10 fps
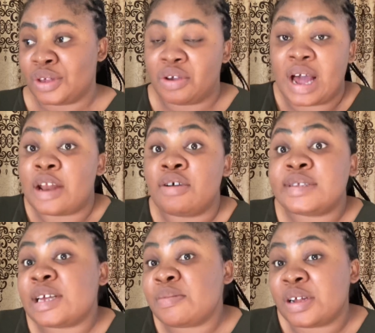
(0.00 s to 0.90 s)
You
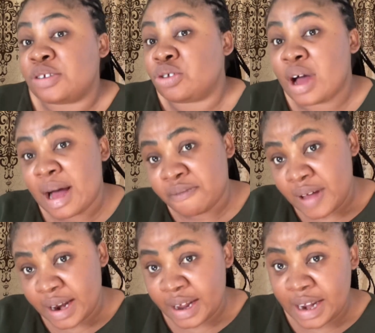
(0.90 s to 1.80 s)
cannot tell them that you don't have
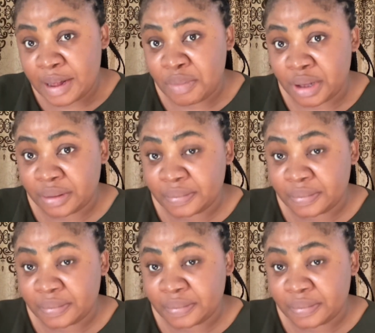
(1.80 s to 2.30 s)
an enemy.